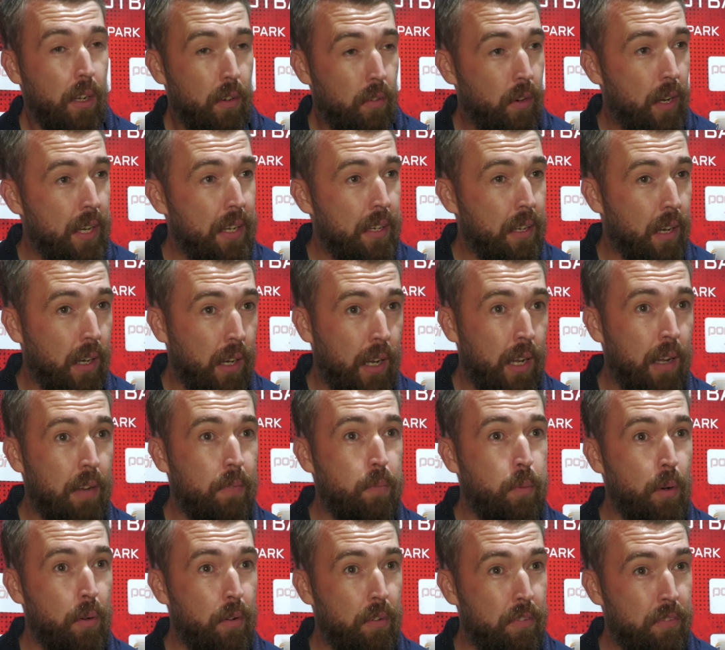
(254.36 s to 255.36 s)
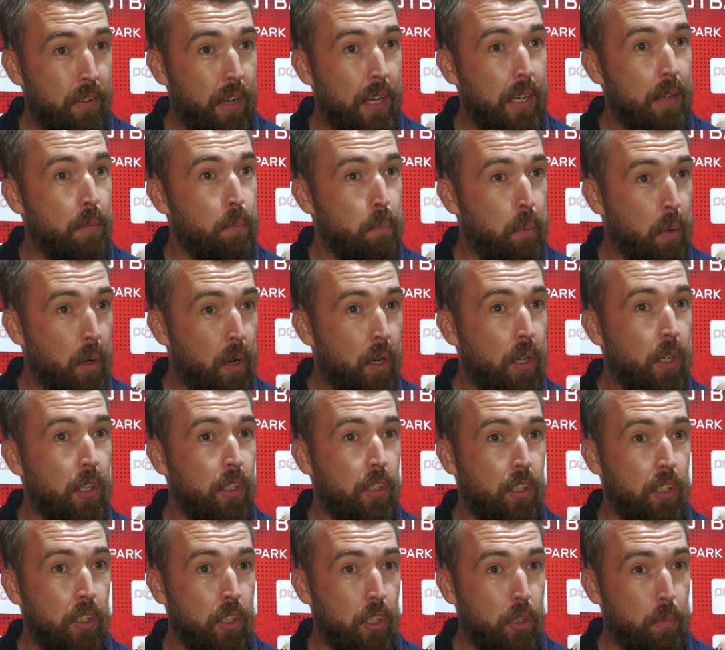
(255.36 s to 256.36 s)
right to left. We were finding
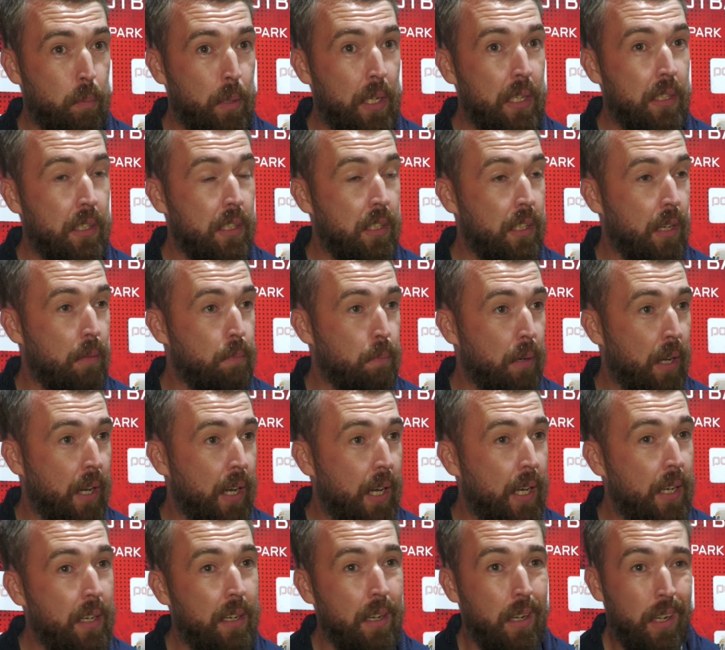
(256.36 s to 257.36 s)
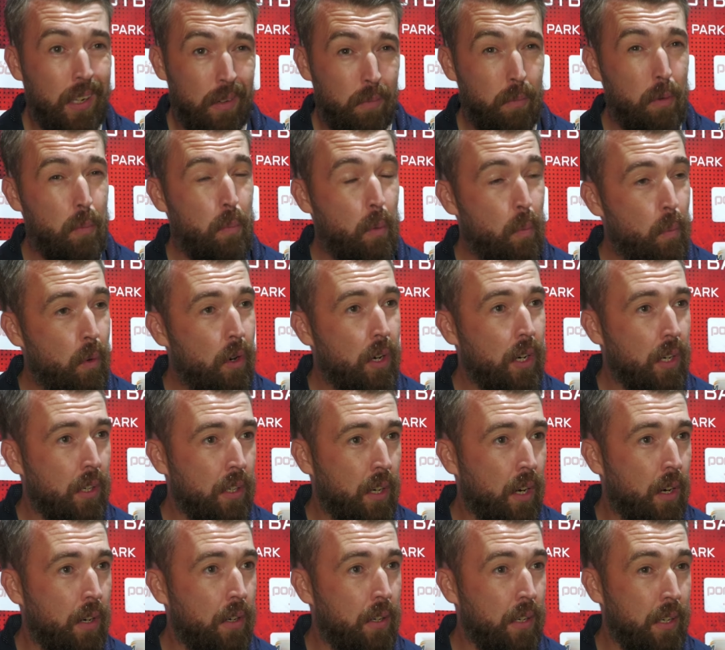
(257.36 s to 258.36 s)
pockets and spaces in behind. We've been working
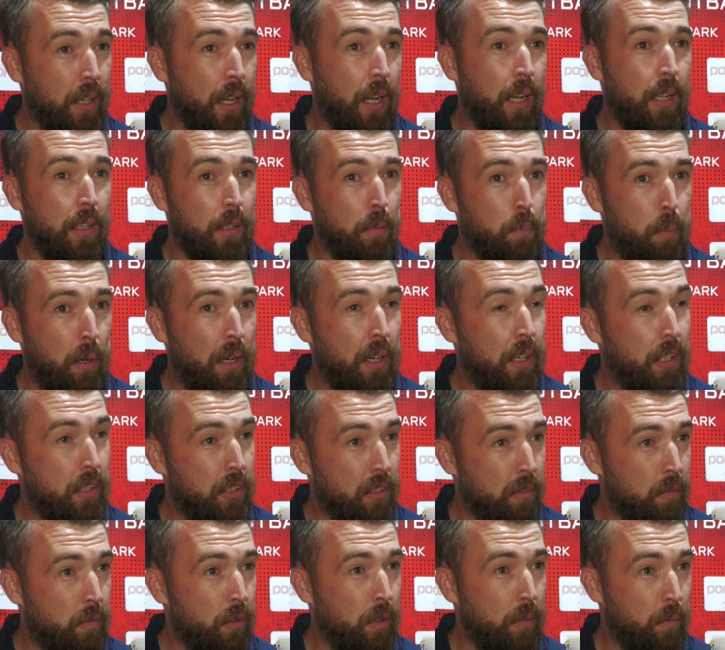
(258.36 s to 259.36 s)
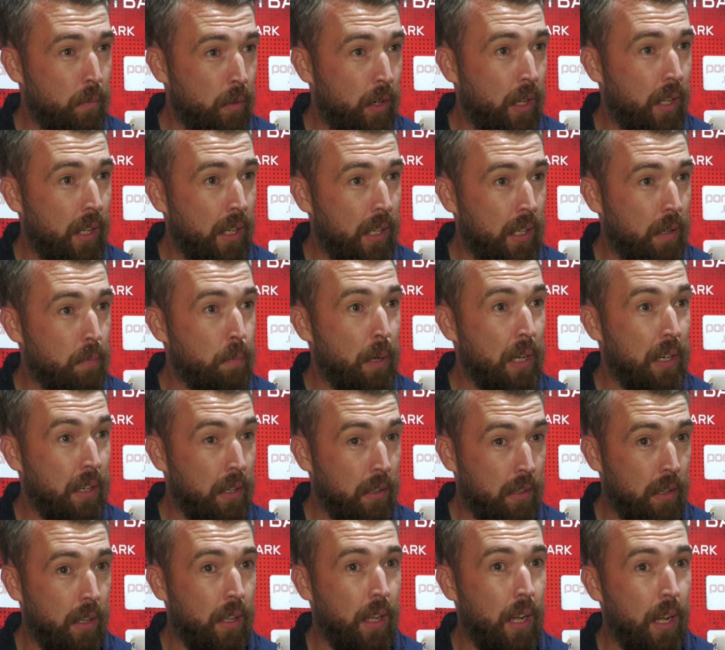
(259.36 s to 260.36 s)
hard on that, and the players have been really
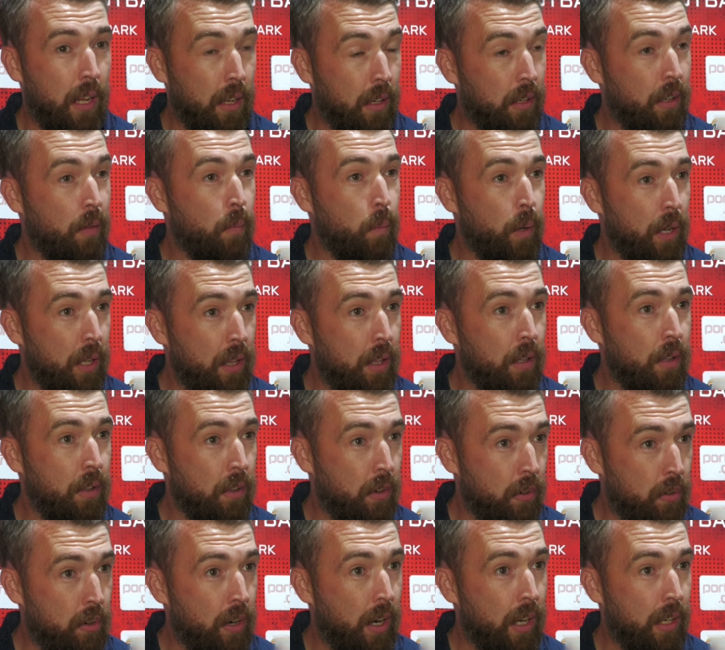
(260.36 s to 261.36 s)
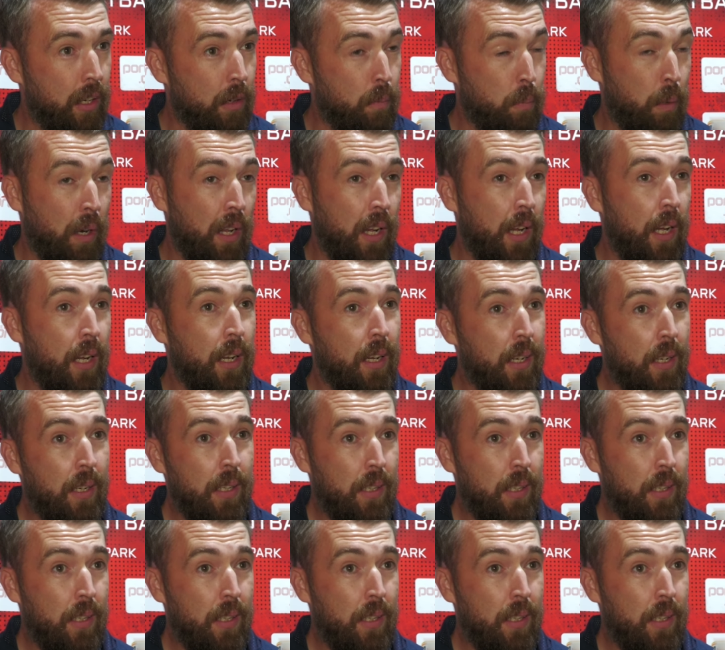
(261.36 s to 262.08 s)
committed to that and the way that they're trying to play.